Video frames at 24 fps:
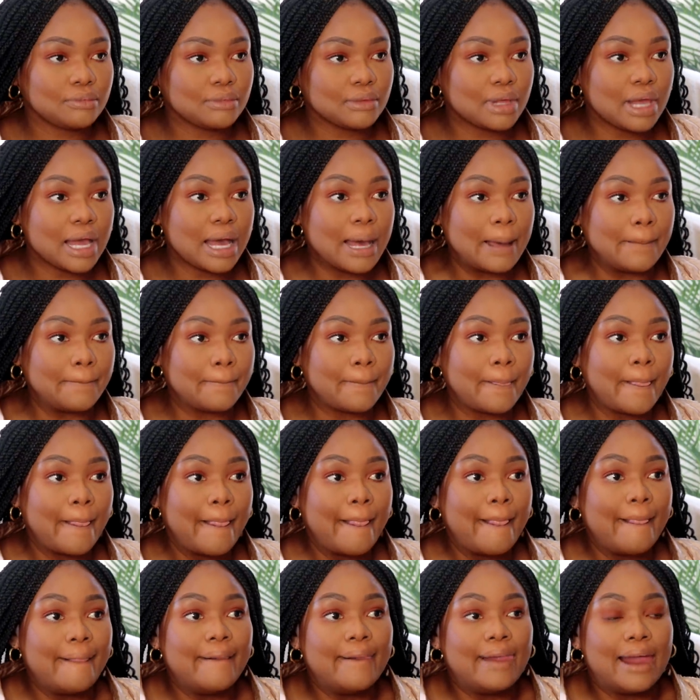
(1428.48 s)
I
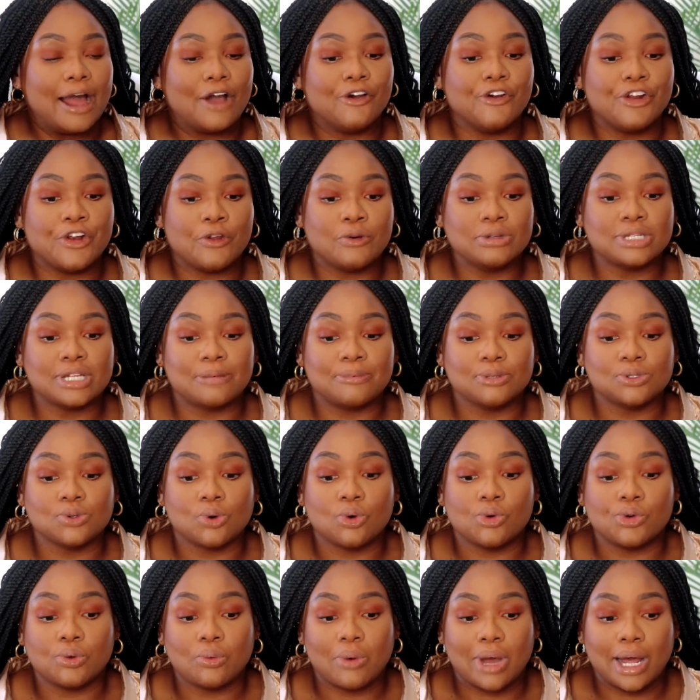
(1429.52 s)
only was able to
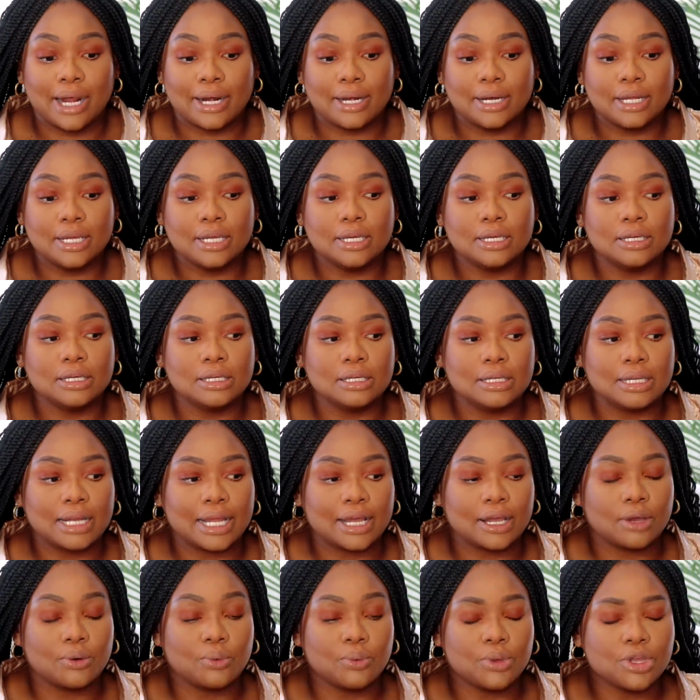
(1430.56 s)
order one
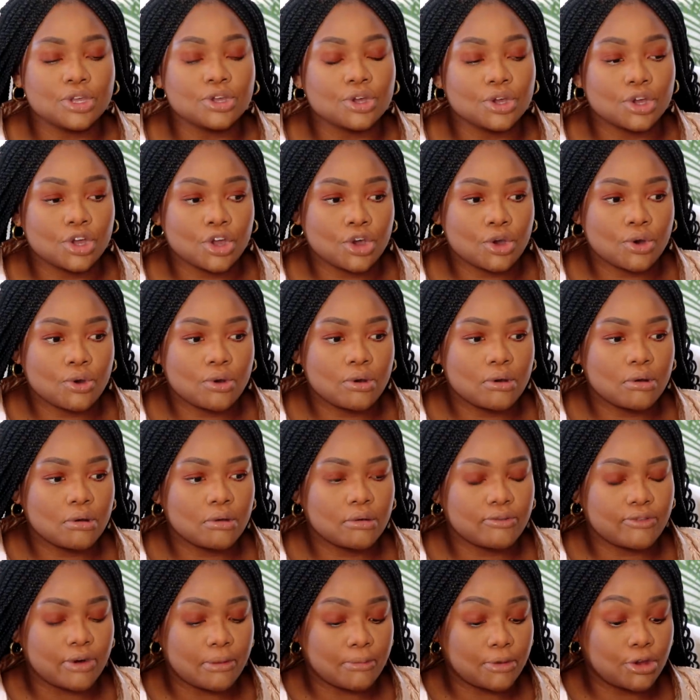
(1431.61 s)
like a week ago
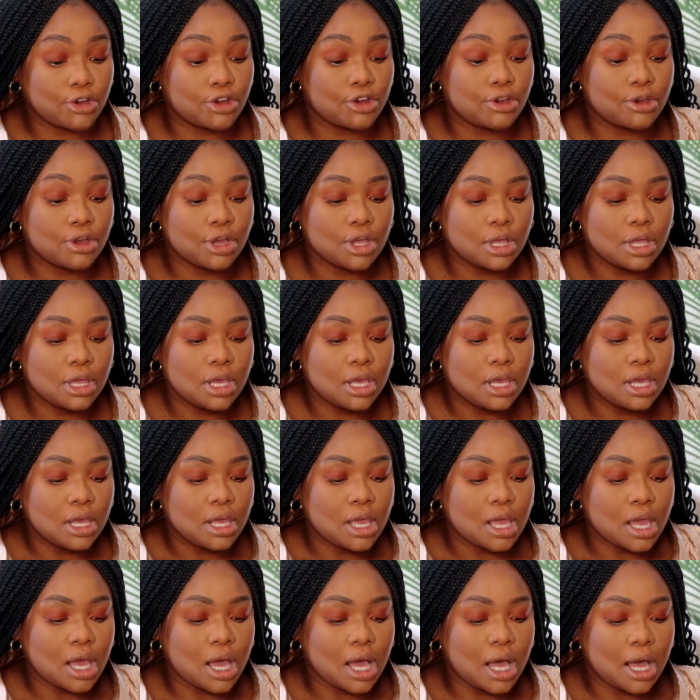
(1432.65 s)
from her,
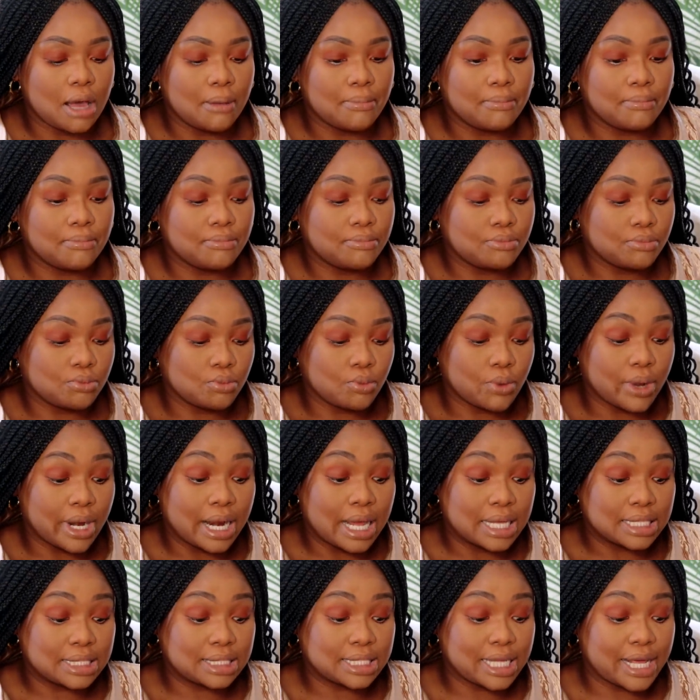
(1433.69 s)
when
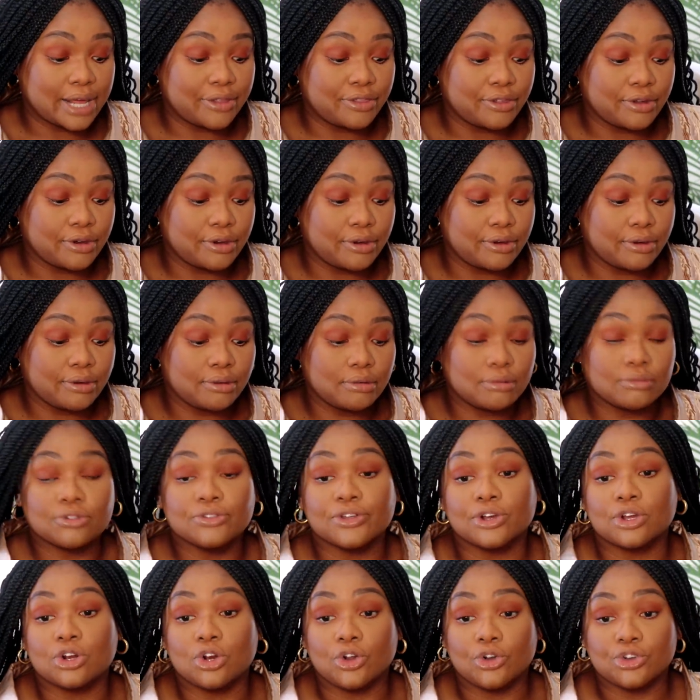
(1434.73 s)
I say the
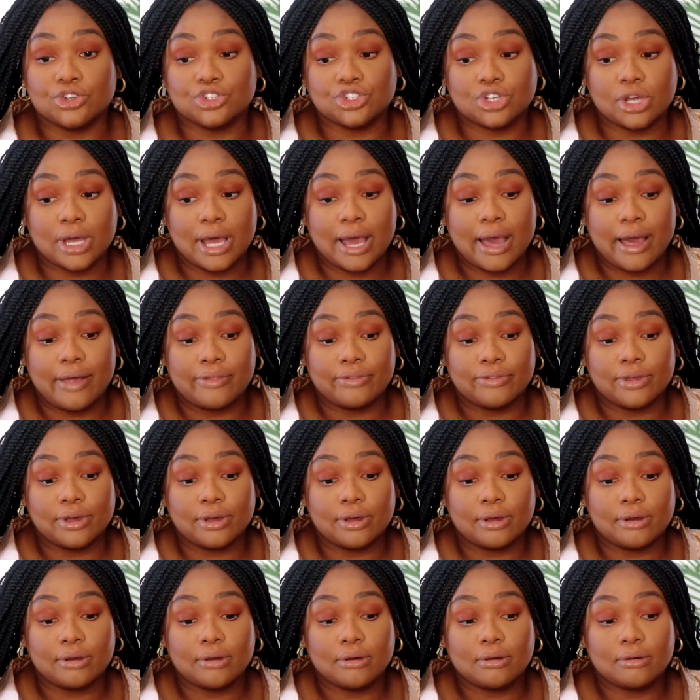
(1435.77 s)
closure and
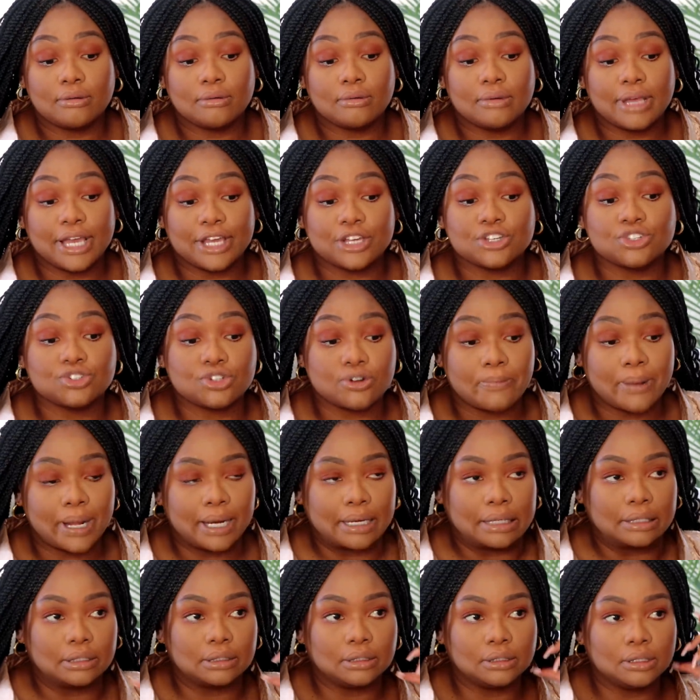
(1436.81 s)
the extra
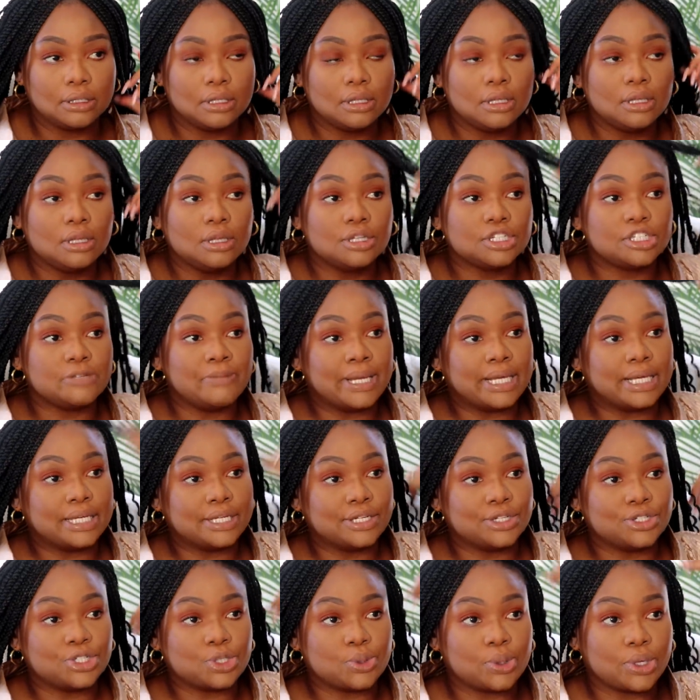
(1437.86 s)
bundle to make it
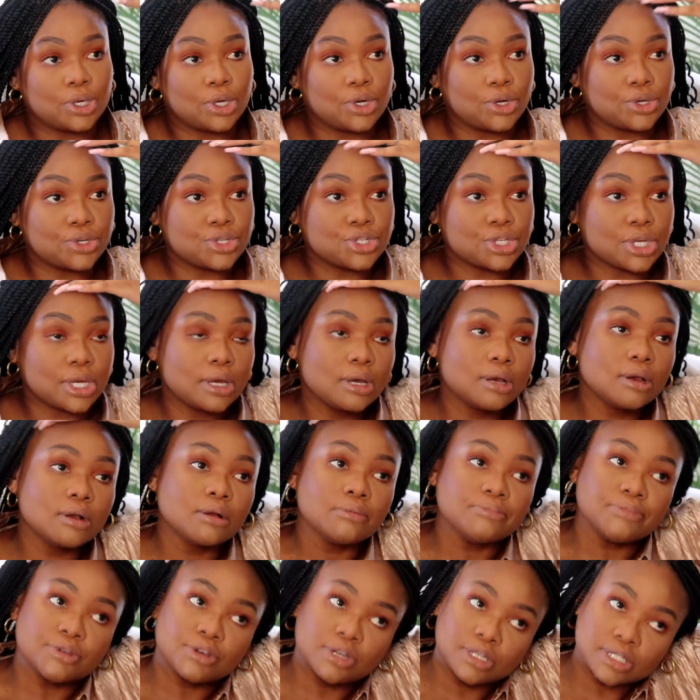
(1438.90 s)
into a closure,
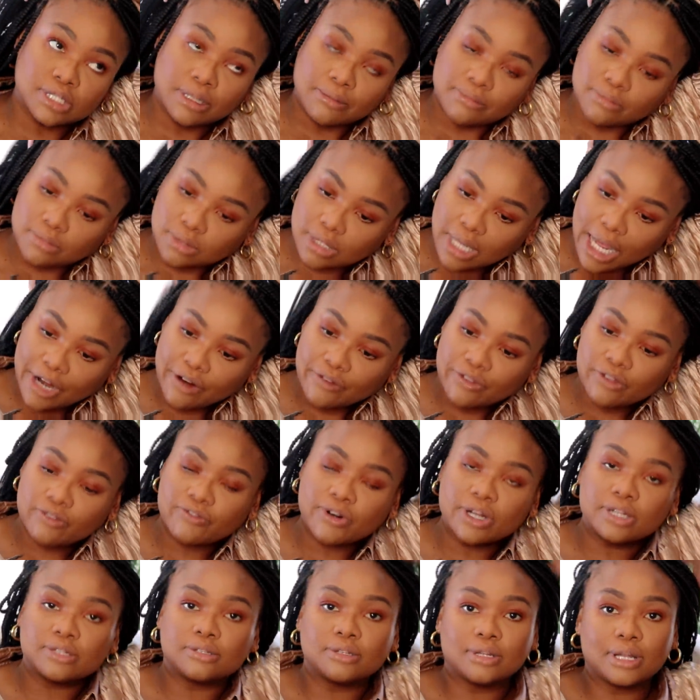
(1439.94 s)
because I'm tired of the
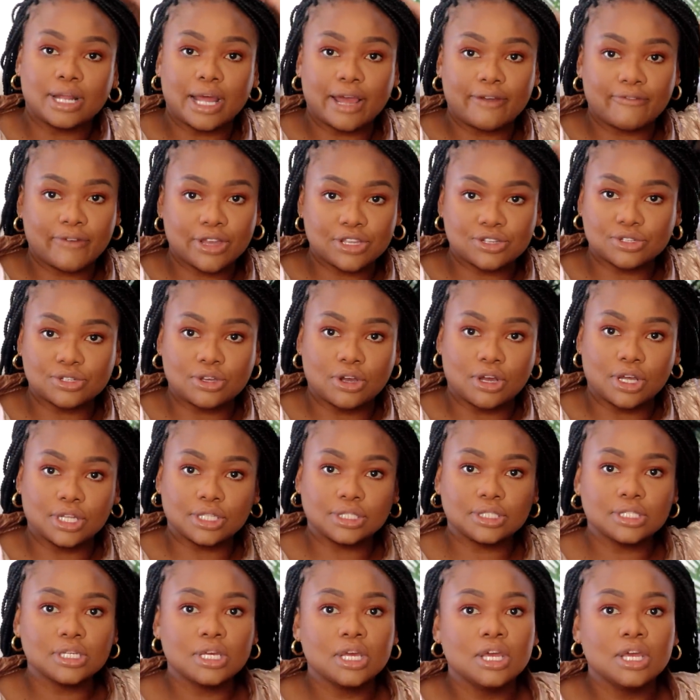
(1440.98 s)
frontal life, I just can't.